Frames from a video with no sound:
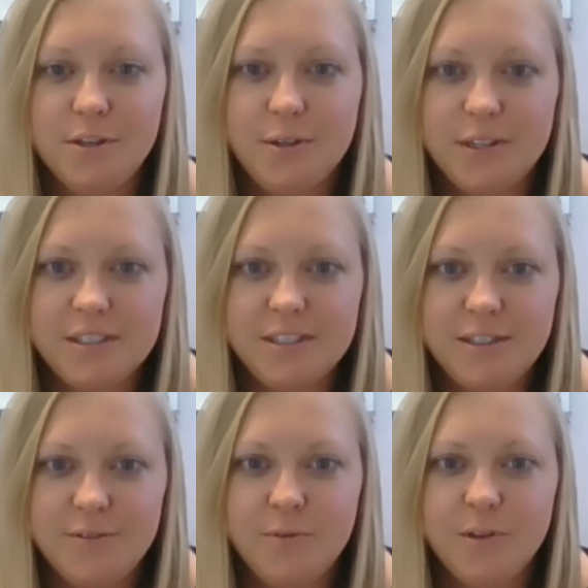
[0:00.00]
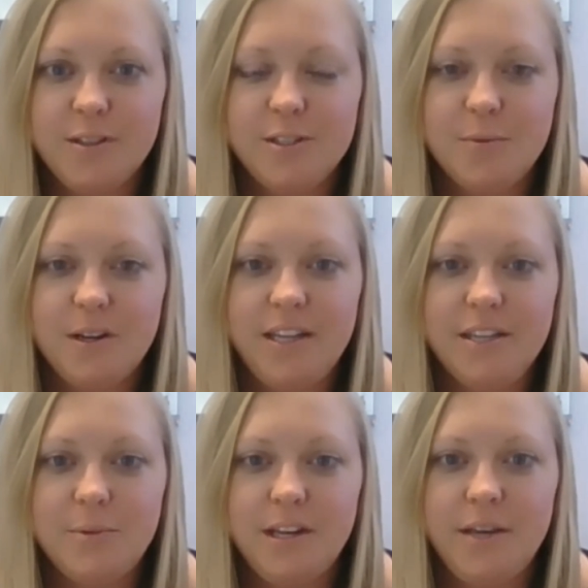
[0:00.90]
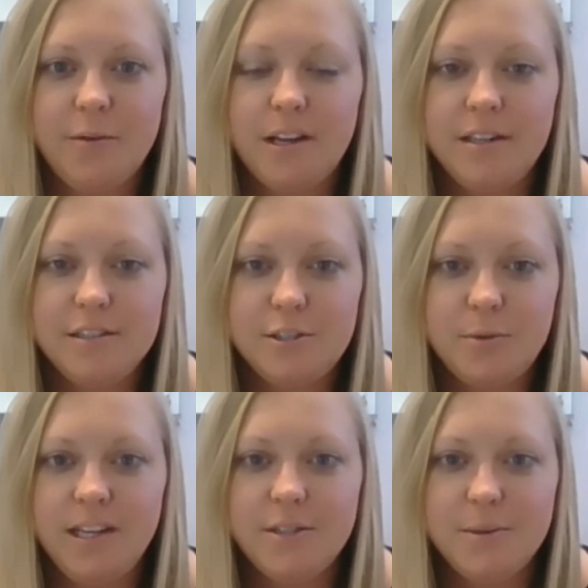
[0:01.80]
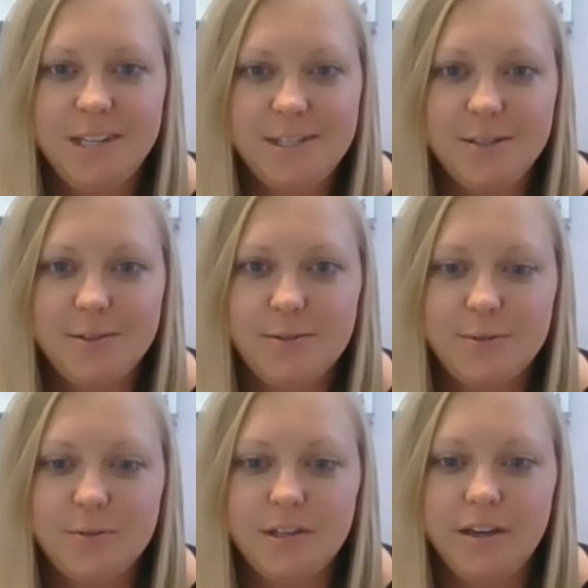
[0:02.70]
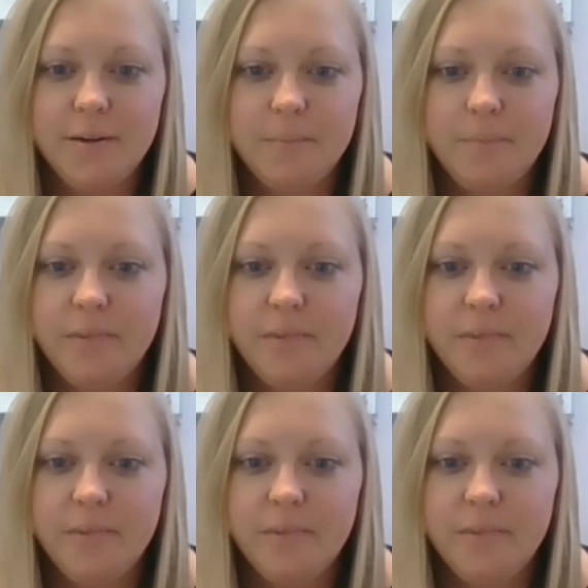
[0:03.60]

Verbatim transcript: your courses for the 2021-2022 school year.